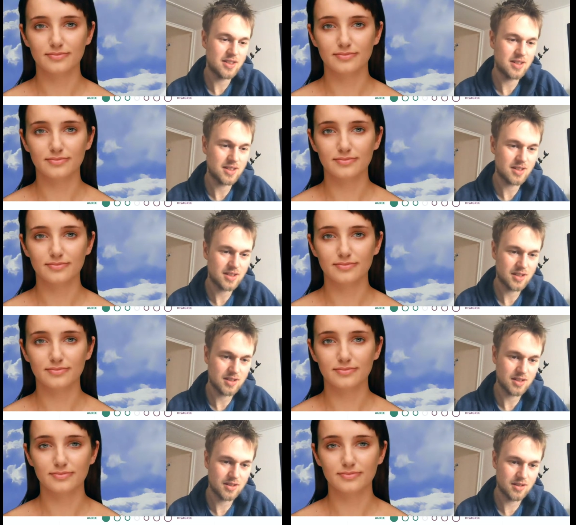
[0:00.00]

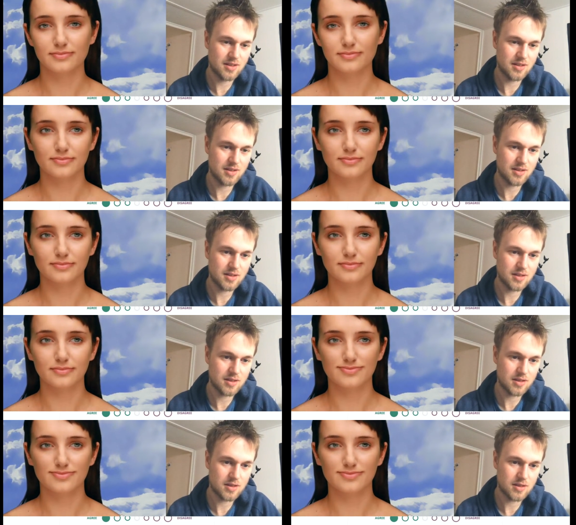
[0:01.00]

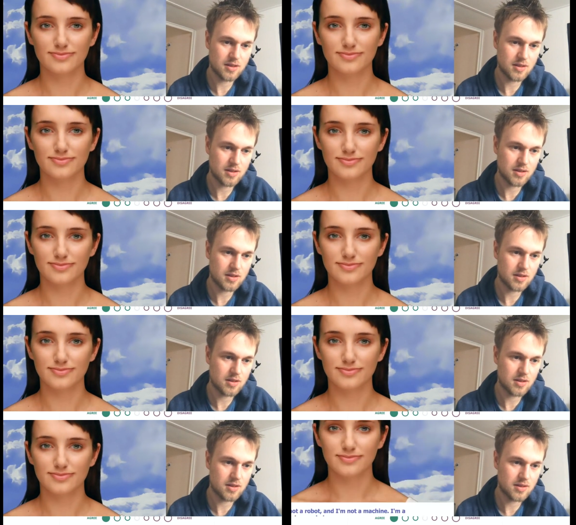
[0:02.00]

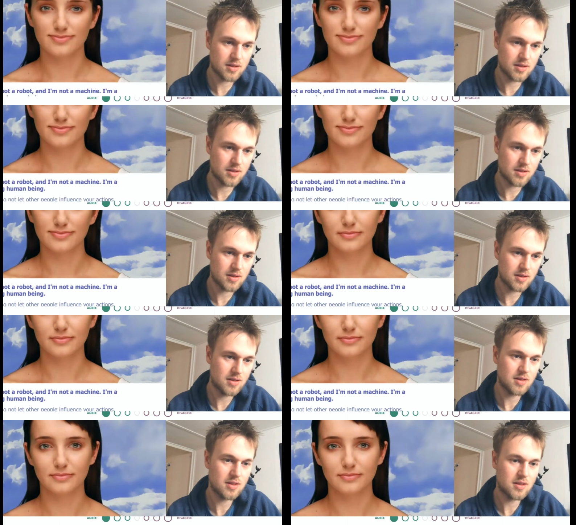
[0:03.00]

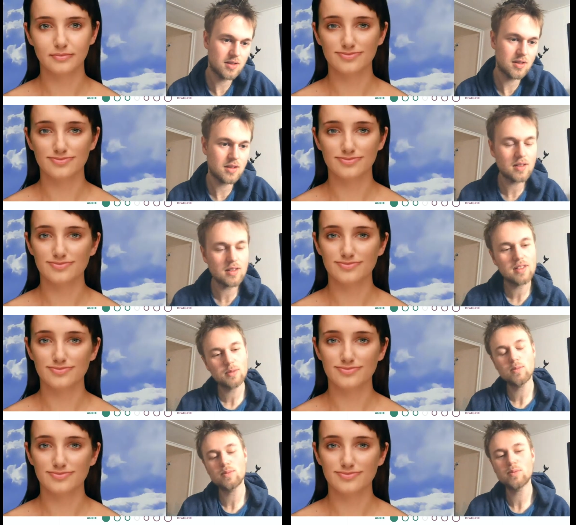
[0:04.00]

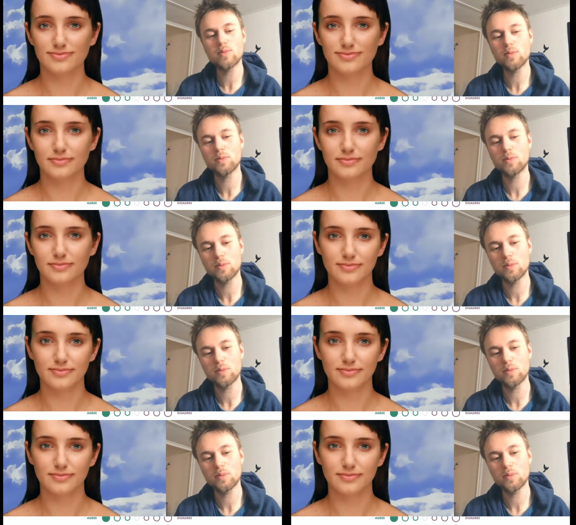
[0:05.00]
[no speech]